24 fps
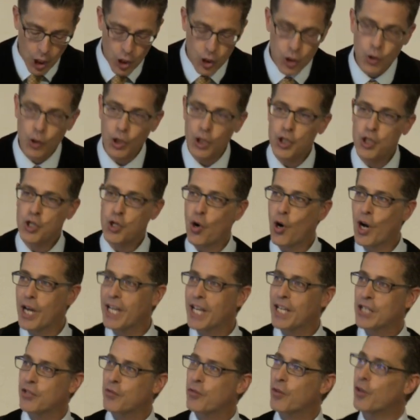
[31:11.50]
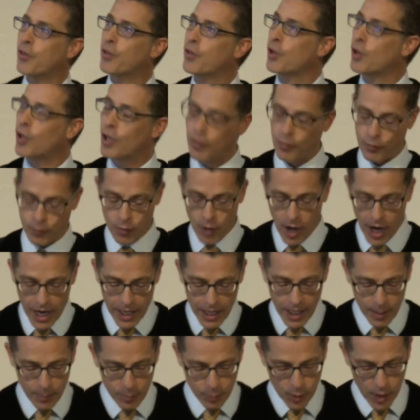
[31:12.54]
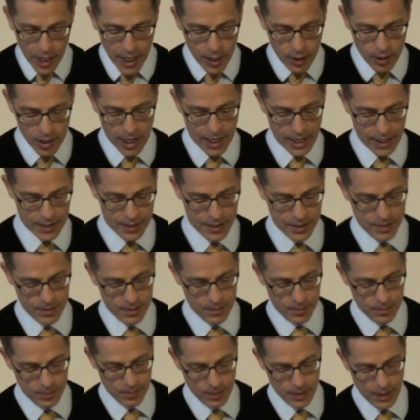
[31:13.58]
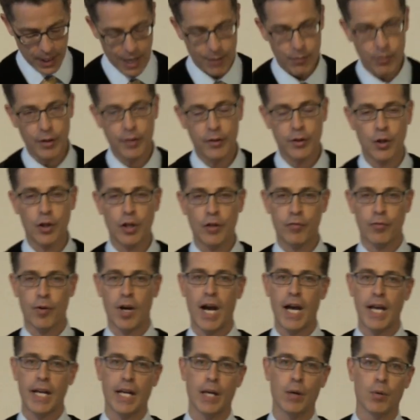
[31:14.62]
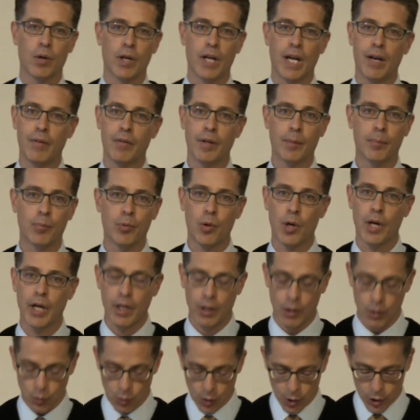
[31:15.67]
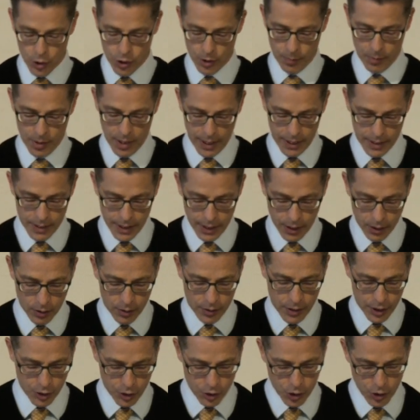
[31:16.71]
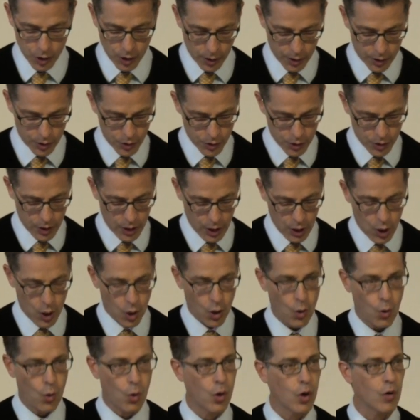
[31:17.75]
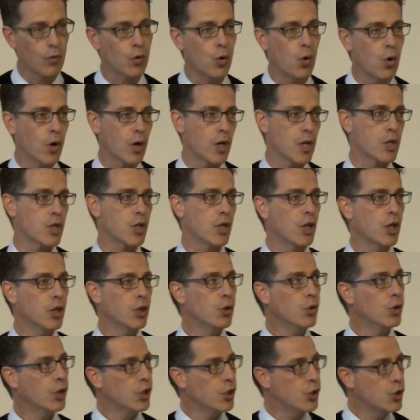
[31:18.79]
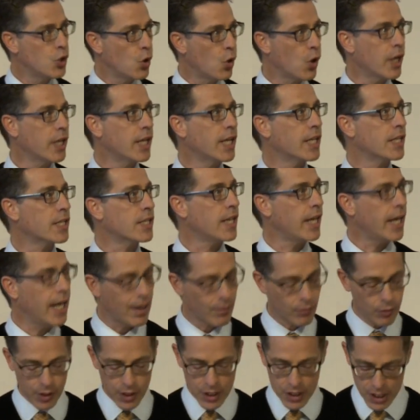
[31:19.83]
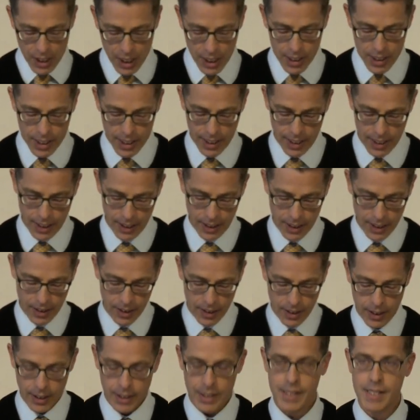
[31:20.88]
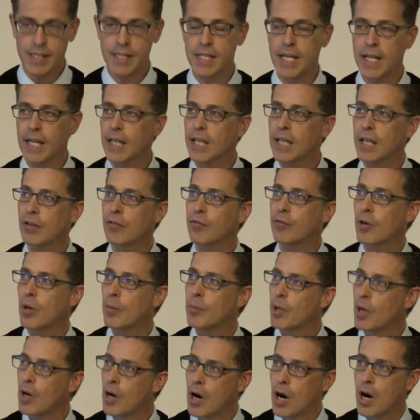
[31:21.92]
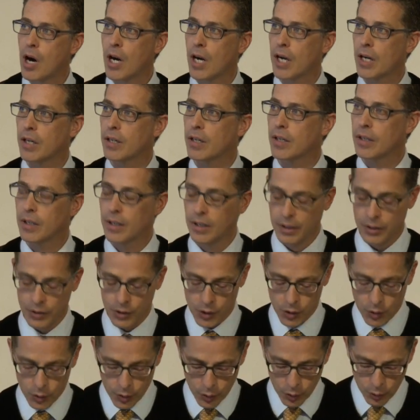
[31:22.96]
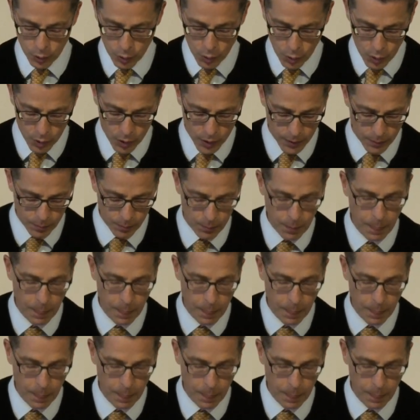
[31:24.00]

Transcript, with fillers: You can join us for Third Friday prayer nights. Every third Friday, we're having prayer and worship nights here in this church. Or, of course, you can join us every Sunday, singing from the heart to the Lord.